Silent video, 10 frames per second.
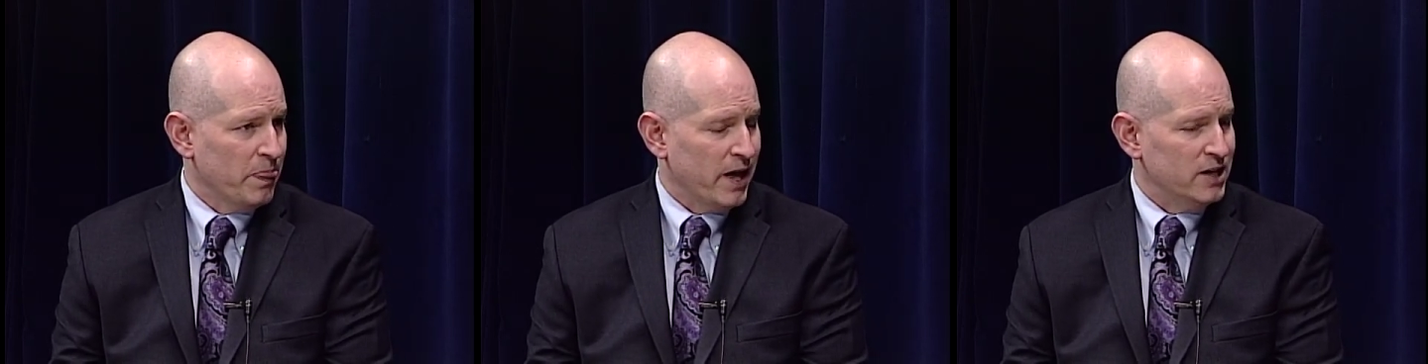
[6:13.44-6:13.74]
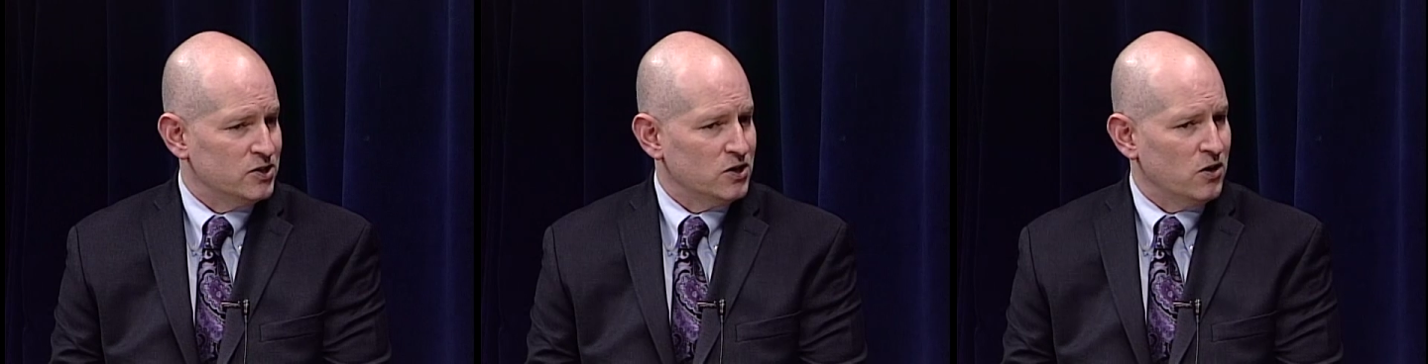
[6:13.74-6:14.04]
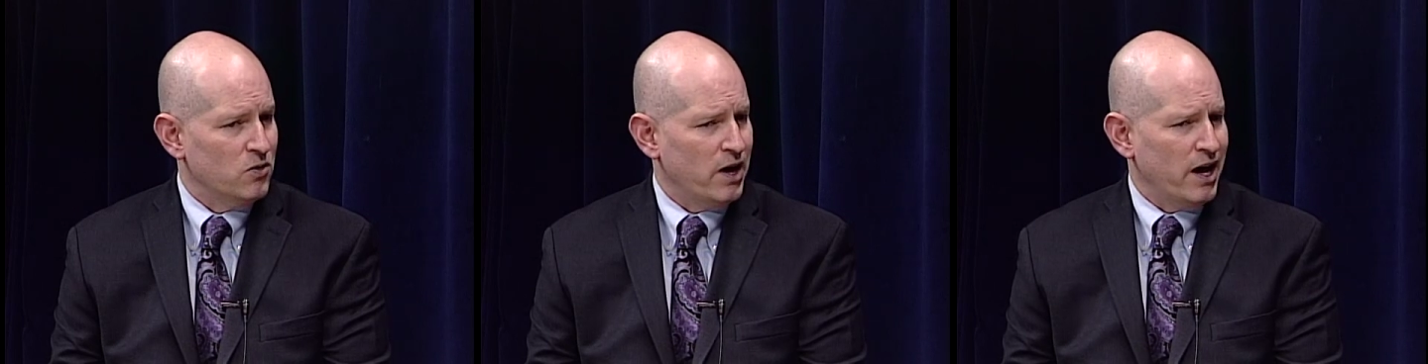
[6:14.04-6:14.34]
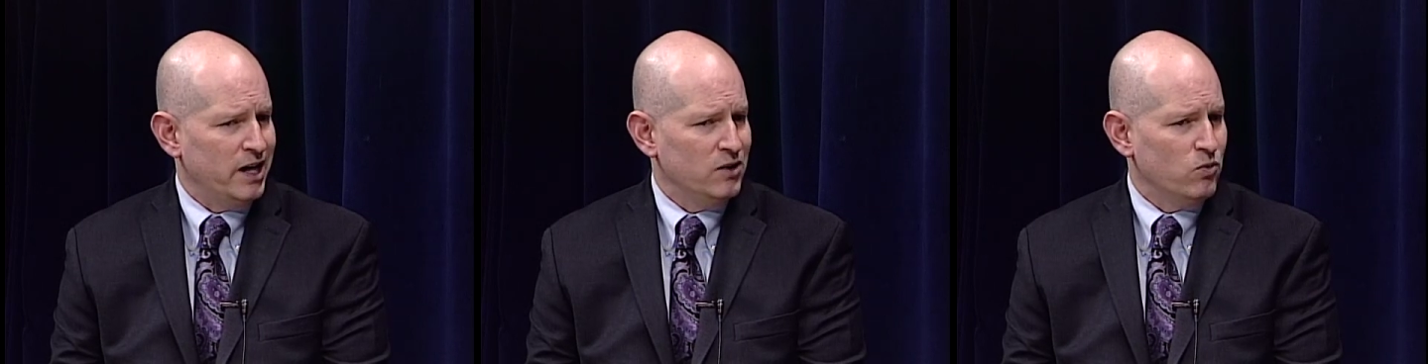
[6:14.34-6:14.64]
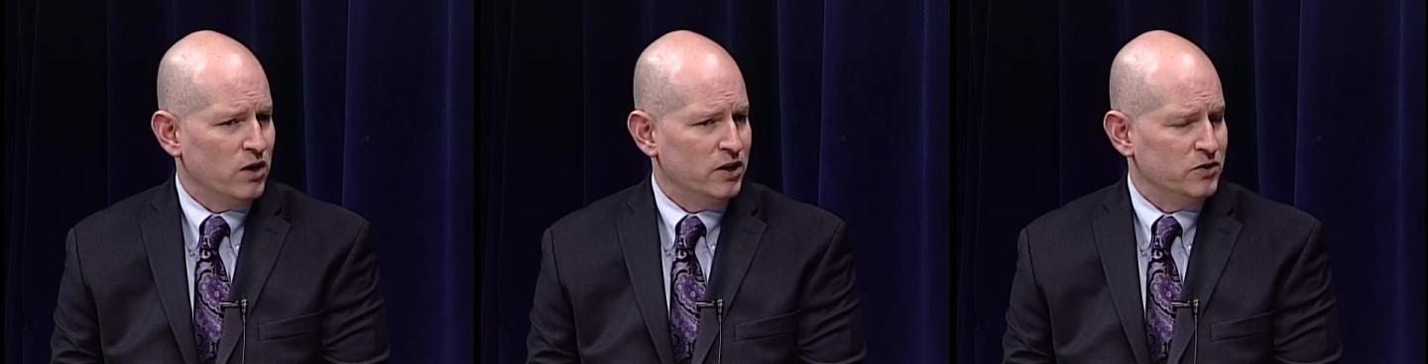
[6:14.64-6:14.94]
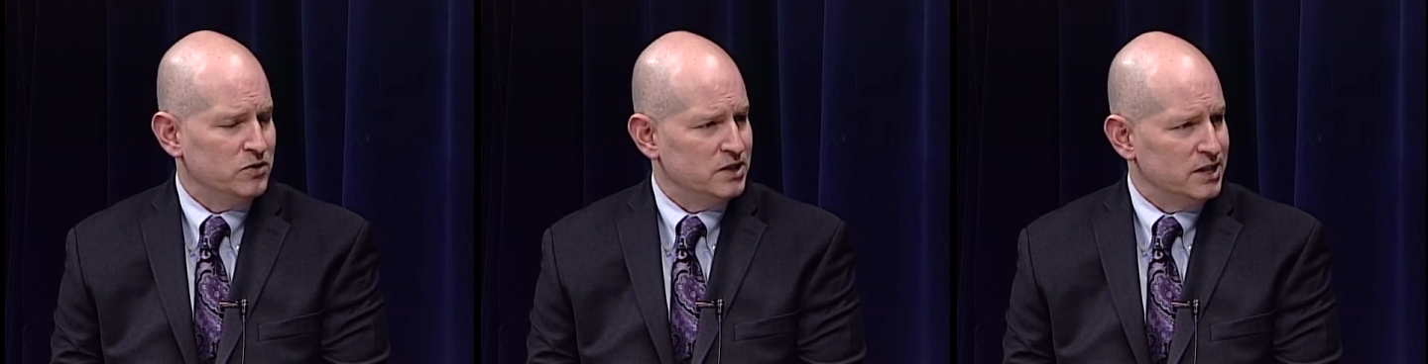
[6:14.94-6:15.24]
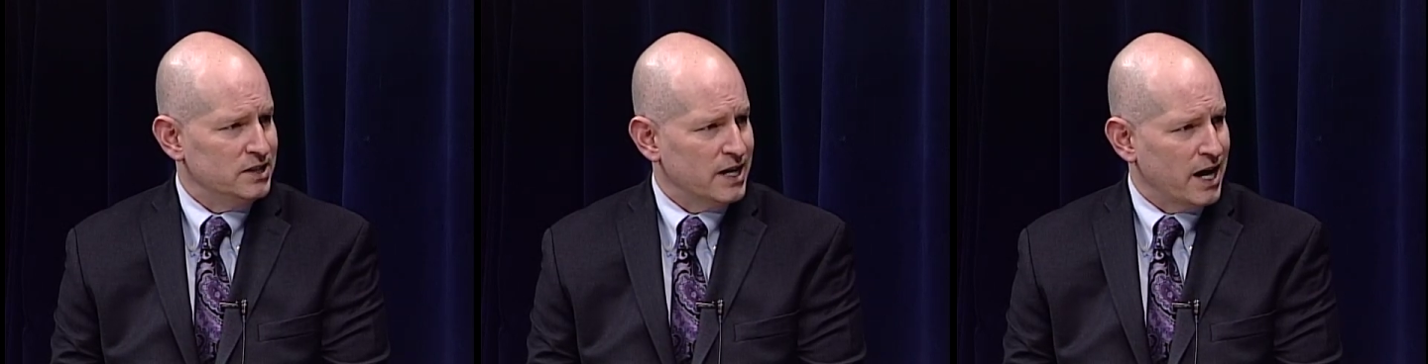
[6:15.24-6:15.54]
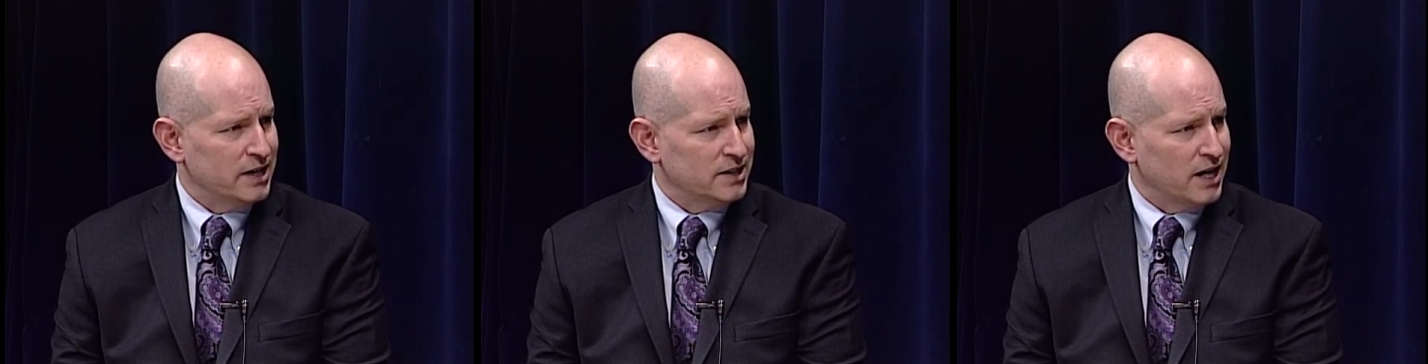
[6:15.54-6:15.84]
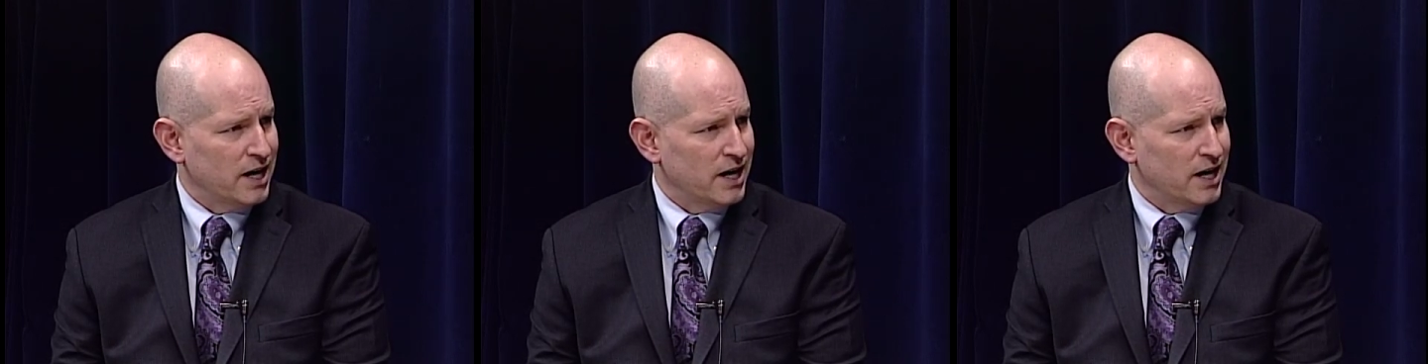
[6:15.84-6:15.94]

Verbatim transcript: And so anyone who sees that